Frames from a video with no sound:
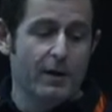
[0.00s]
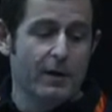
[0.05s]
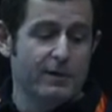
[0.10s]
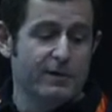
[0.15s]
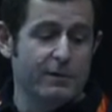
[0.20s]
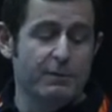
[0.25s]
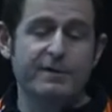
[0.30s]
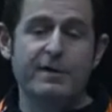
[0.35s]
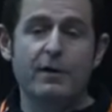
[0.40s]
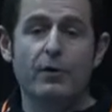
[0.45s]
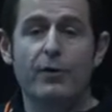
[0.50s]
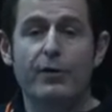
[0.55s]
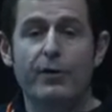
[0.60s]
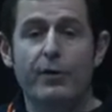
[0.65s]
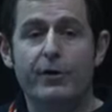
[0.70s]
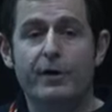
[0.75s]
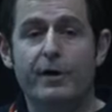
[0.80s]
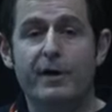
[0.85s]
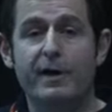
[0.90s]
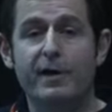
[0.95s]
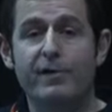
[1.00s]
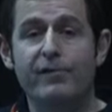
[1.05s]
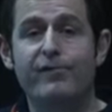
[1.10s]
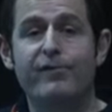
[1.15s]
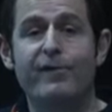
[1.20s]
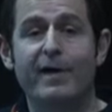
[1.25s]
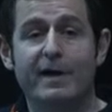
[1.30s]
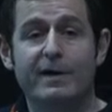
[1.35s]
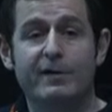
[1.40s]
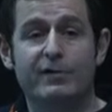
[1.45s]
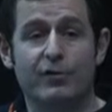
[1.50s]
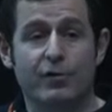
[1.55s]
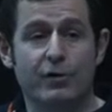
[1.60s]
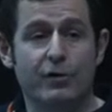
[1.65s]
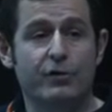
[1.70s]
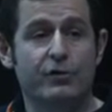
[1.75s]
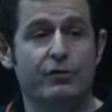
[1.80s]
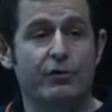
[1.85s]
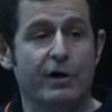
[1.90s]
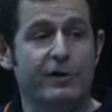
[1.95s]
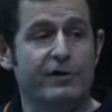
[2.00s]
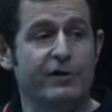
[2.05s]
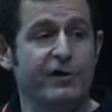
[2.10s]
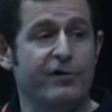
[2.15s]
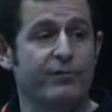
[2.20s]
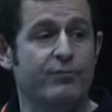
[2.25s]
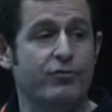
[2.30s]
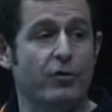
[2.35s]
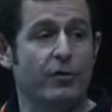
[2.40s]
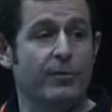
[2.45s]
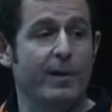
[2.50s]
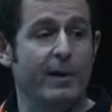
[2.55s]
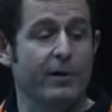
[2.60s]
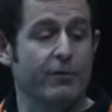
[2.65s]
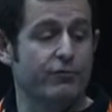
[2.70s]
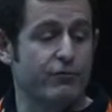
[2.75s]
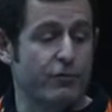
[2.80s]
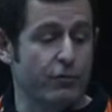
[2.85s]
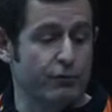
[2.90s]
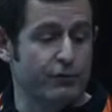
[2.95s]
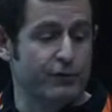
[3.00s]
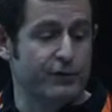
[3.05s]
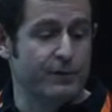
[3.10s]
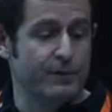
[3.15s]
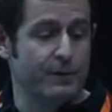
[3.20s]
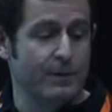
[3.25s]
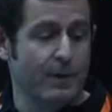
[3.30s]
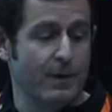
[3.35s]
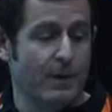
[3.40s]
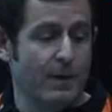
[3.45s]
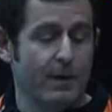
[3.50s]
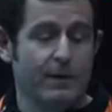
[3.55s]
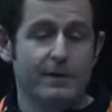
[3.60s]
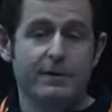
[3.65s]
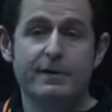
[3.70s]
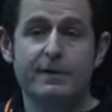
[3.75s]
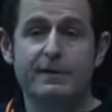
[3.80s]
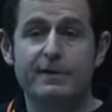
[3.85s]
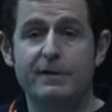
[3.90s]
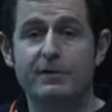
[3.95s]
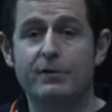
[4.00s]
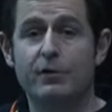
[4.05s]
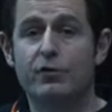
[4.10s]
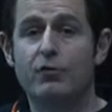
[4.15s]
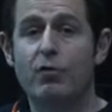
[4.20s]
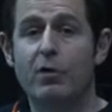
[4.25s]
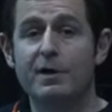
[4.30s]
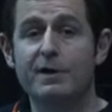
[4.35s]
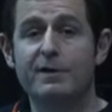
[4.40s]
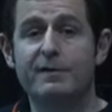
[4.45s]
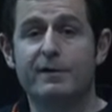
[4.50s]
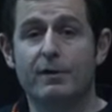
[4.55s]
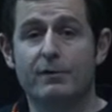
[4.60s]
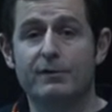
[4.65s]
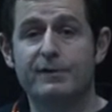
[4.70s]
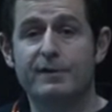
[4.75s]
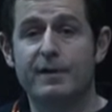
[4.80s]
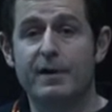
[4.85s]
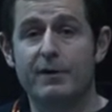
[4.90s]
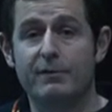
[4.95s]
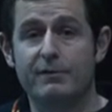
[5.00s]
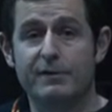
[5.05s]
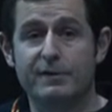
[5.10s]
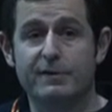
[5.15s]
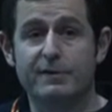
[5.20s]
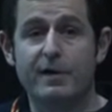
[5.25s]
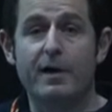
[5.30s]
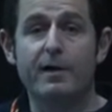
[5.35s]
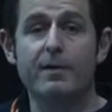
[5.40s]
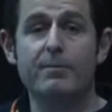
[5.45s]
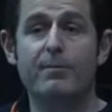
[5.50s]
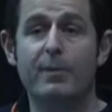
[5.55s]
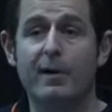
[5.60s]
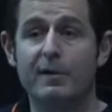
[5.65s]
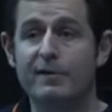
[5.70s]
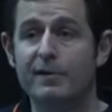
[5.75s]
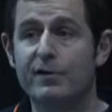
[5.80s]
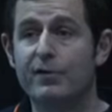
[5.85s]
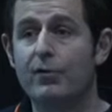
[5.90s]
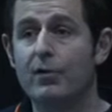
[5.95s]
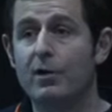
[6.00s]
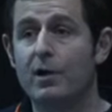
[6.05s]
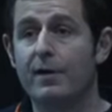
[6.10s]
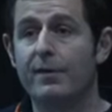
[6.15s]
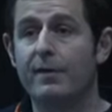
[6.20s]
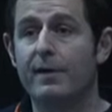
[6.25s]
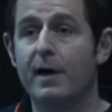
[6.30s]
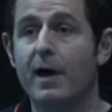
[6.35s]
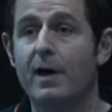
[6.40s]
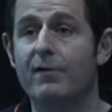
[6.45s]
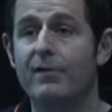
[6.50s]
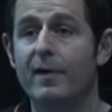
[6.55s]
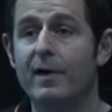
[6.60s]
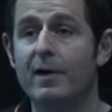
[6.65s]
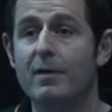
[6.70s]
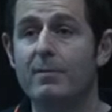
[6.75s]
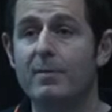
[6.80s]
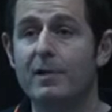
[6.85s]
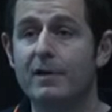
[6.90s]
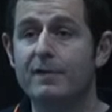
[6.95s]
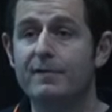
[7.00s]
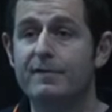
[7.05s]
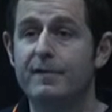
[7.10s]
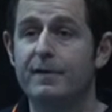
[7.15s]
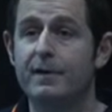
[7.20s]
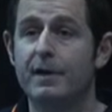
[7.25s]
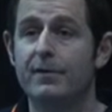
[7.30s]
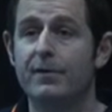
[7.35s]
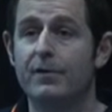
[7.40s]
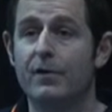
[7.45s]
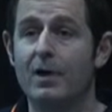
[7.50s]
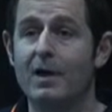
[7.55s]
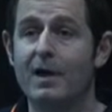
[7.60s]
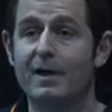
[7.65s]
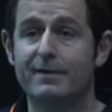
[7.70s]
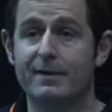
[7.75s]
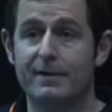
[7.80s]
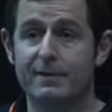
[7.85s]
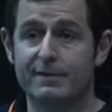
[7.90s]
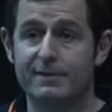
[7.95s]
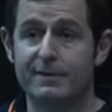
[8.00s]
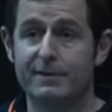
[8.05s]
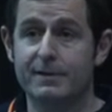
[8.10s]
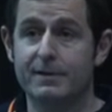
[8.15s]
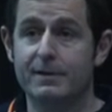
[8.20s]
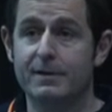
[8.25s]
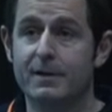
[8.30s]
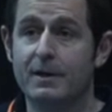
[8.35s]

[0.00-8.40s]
There is another key factor to achieve broadband growth. This is the quality of service, and in particular, the availability and the latency.